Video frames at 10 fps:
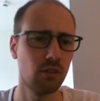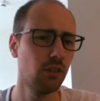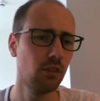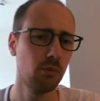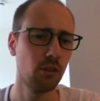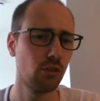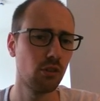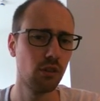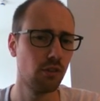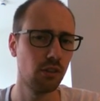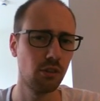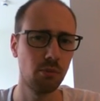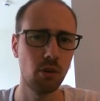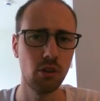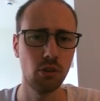He just makes sure he defends his
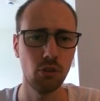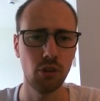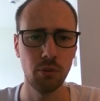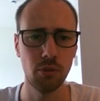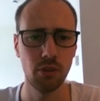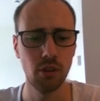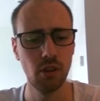pawn at all times.